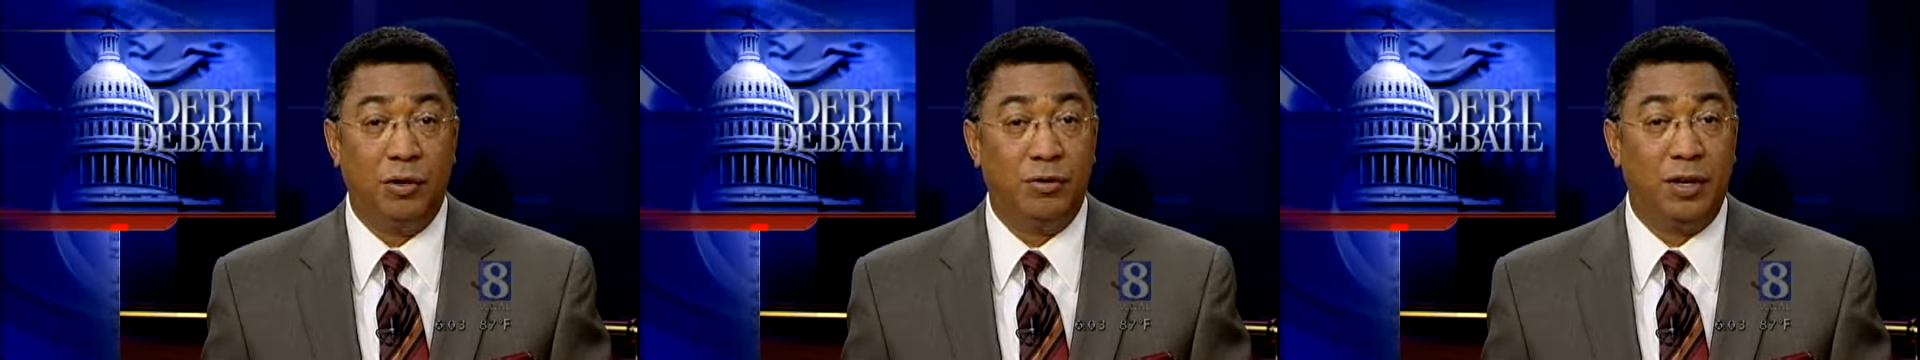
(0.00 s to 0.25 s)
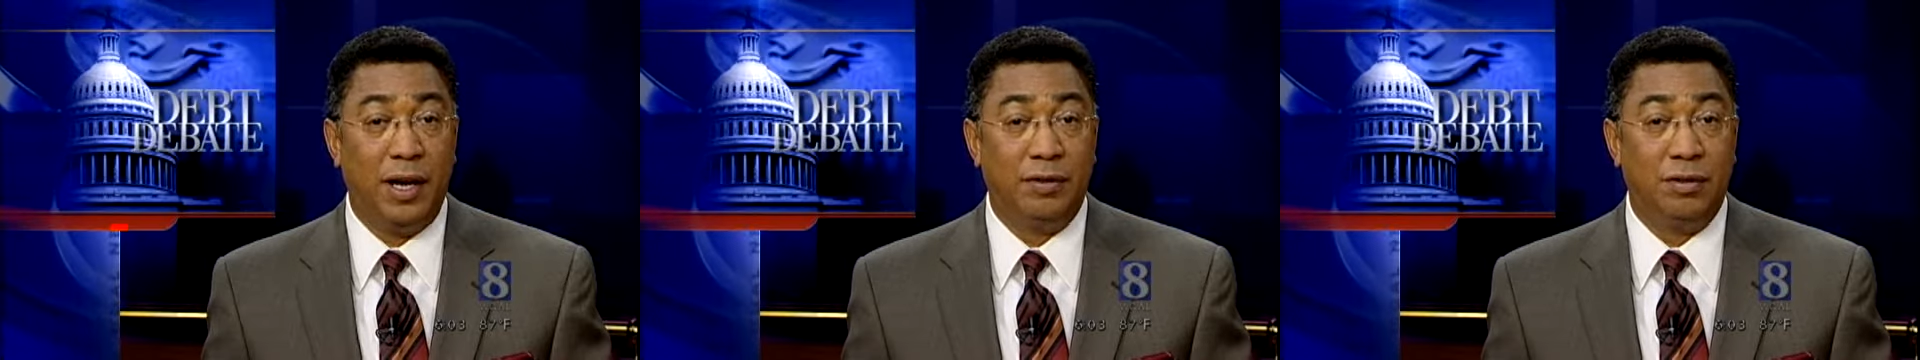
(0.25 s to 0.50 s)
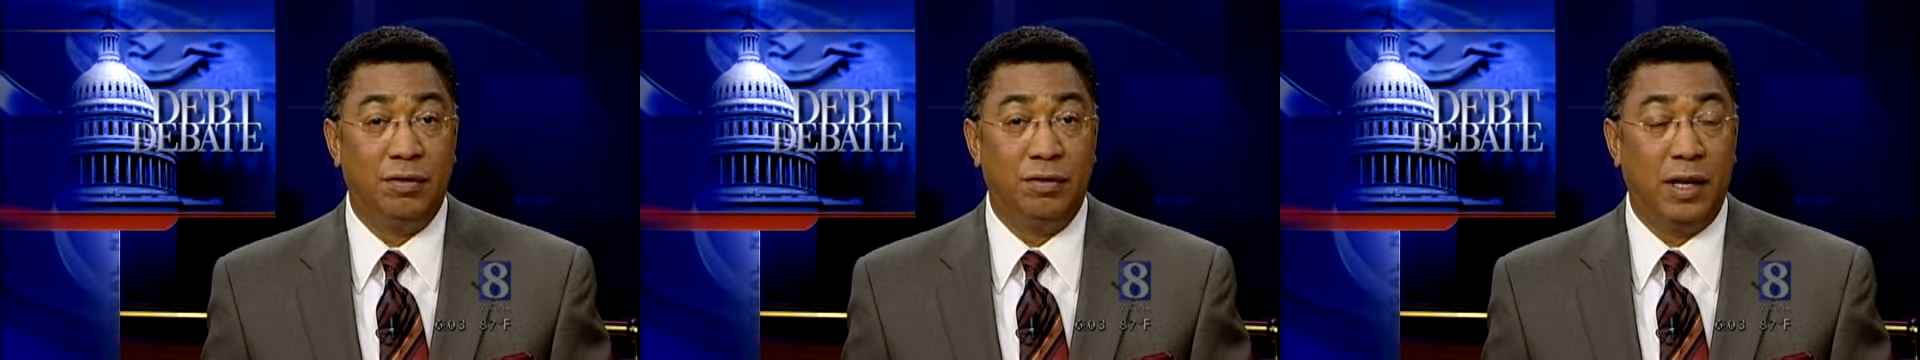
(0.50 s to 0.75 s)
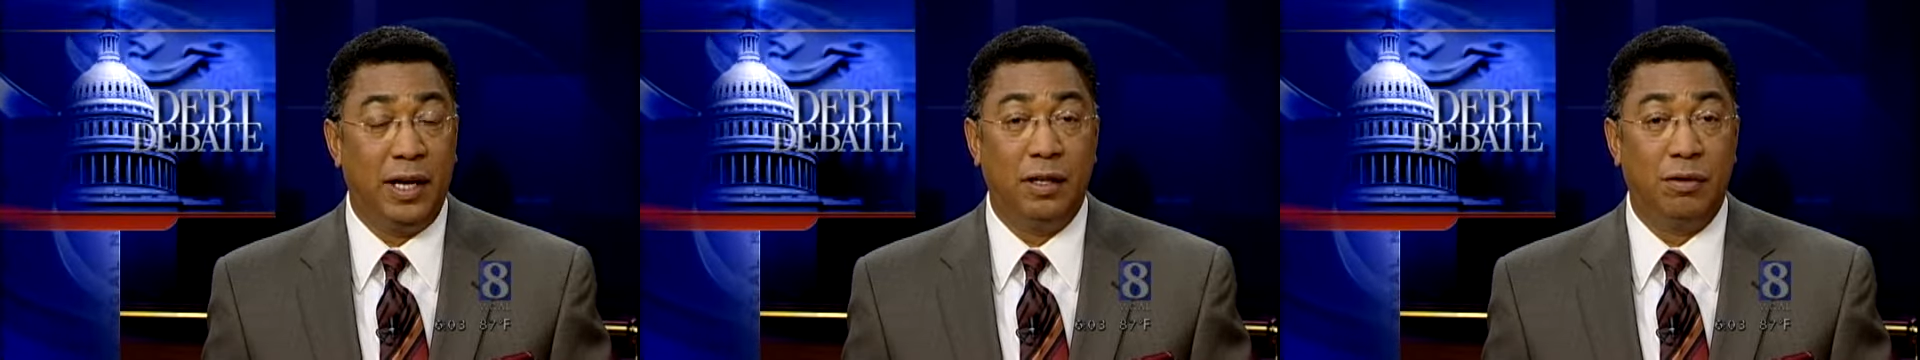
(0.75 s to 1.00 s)
no chance of
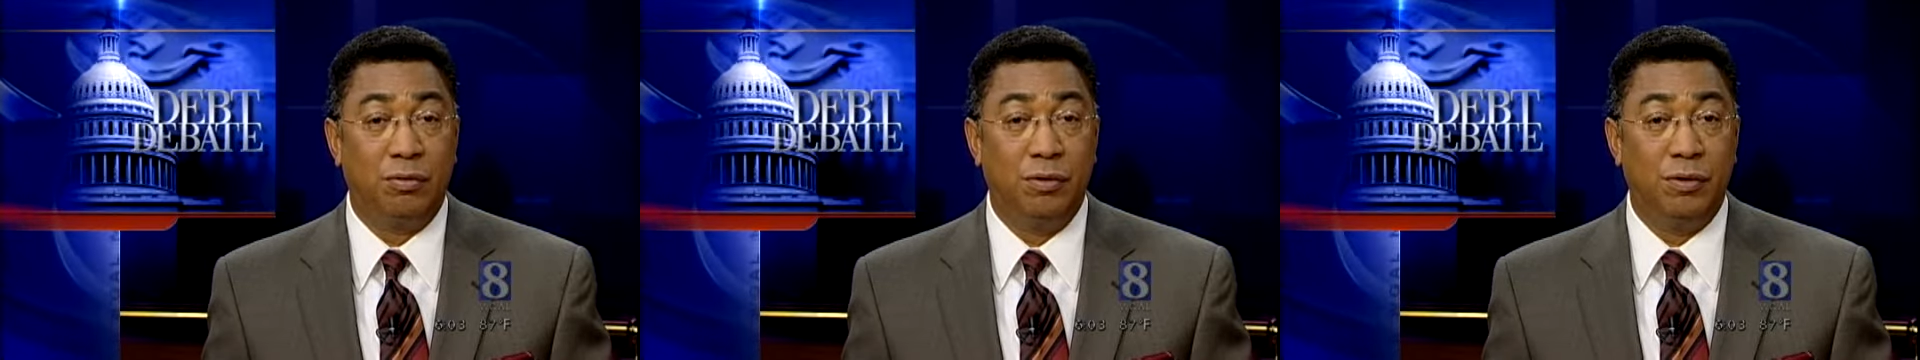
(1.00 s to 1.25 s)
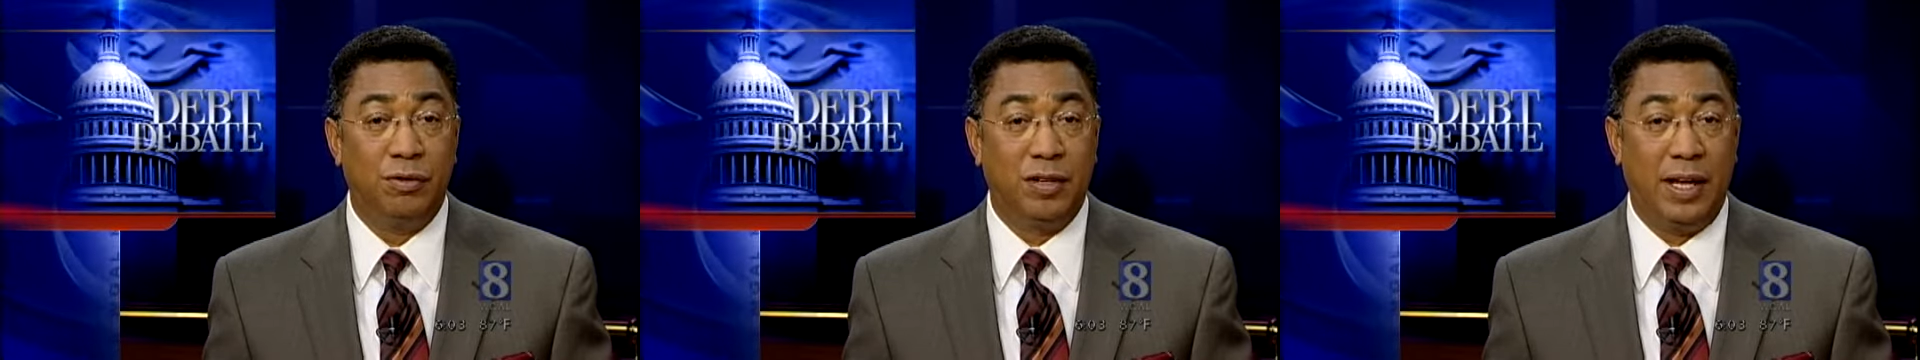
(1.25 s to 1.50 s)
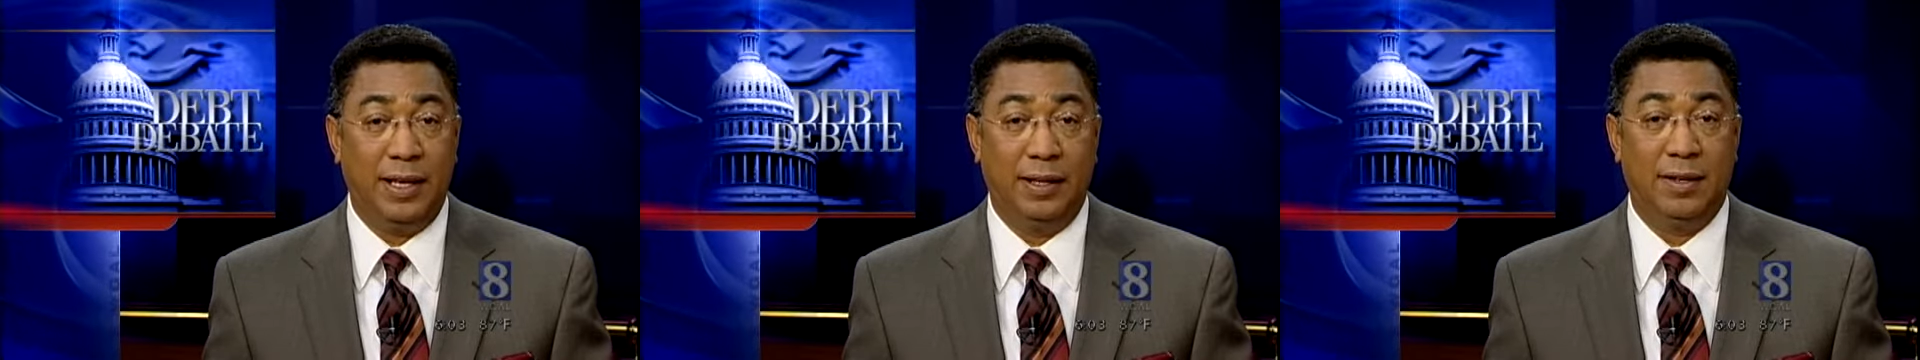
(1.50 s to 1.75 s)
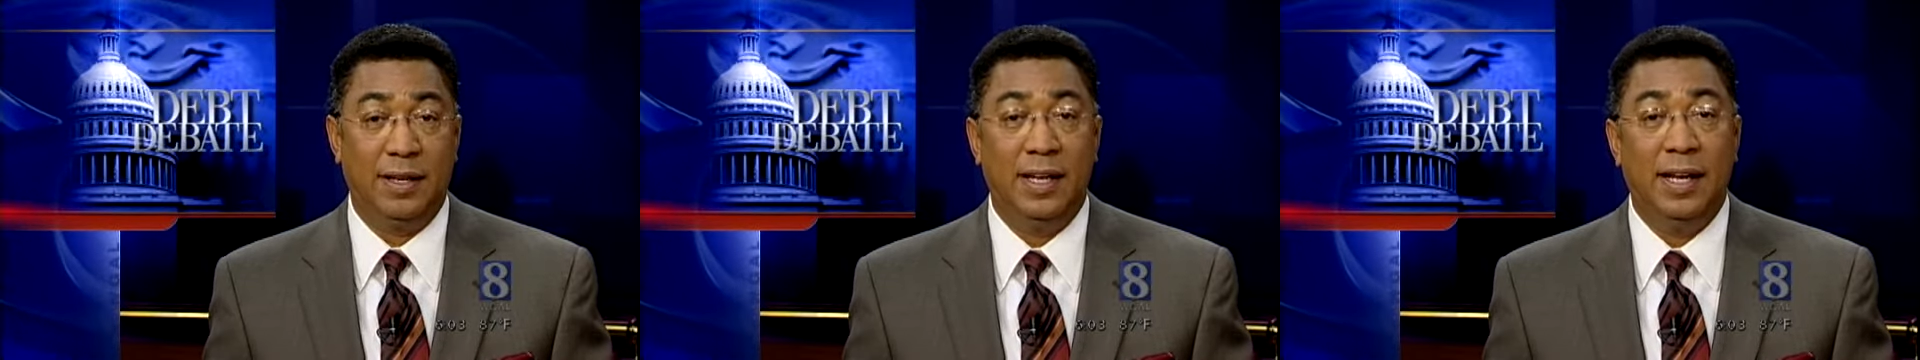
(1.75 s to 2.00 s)
getting through the Senate.